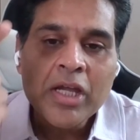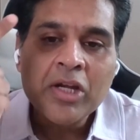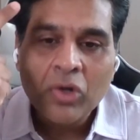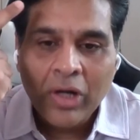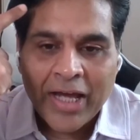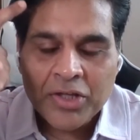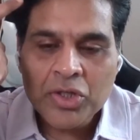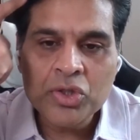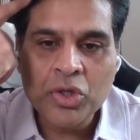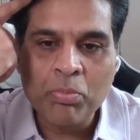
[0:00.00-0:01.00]
it
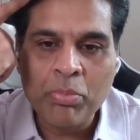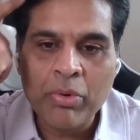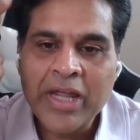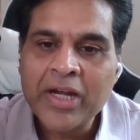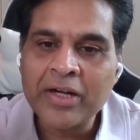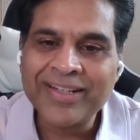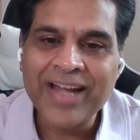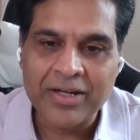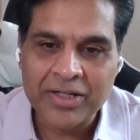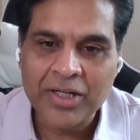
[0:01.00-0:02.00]
relaxes your brain
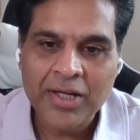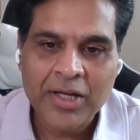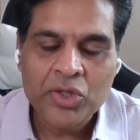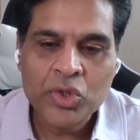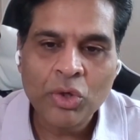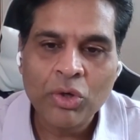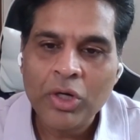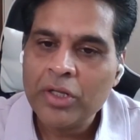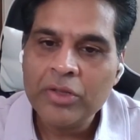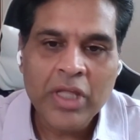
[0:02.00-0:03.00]
and gut.
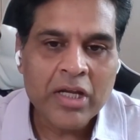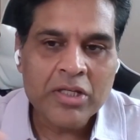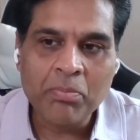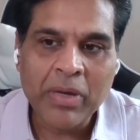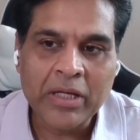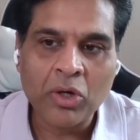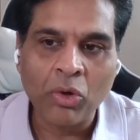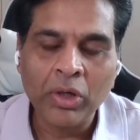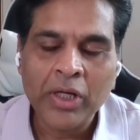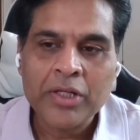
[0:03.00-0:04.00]
So there is a big
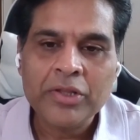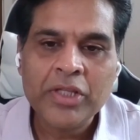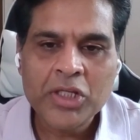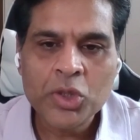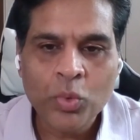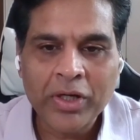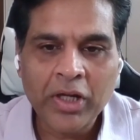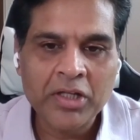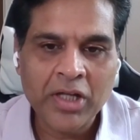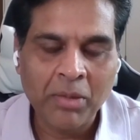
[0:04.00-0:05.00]
role. This is what
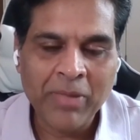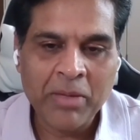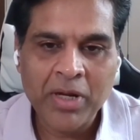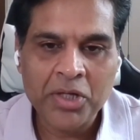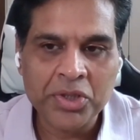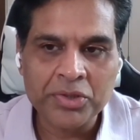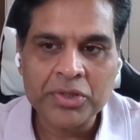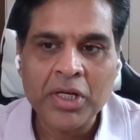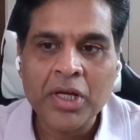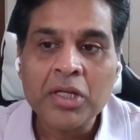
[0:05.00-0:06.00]
I tell my
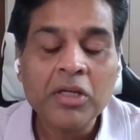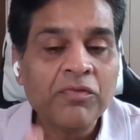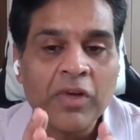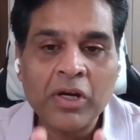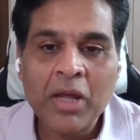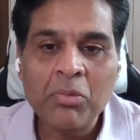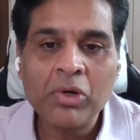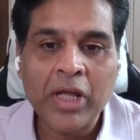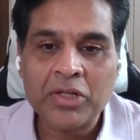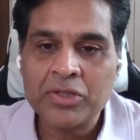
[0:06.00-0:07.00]
patients. If you're
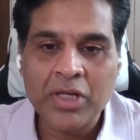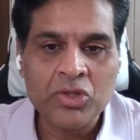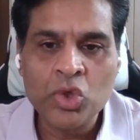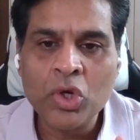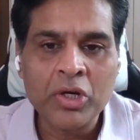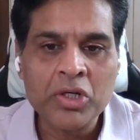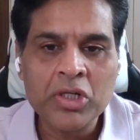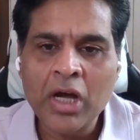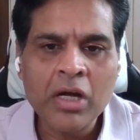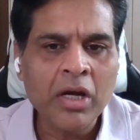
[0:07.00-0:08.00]
able to exercise, you're
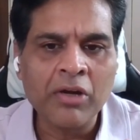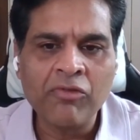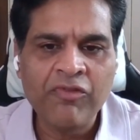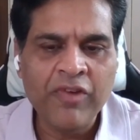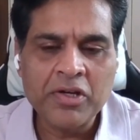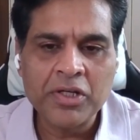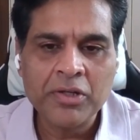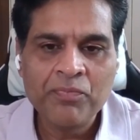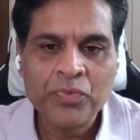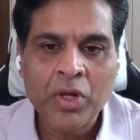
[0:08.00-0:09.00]
young and fit,
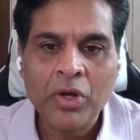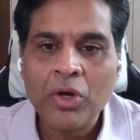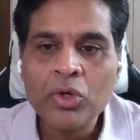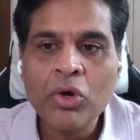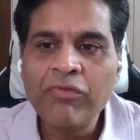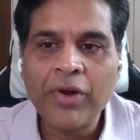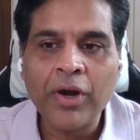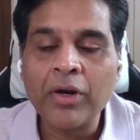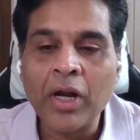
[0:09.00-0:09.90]
go for a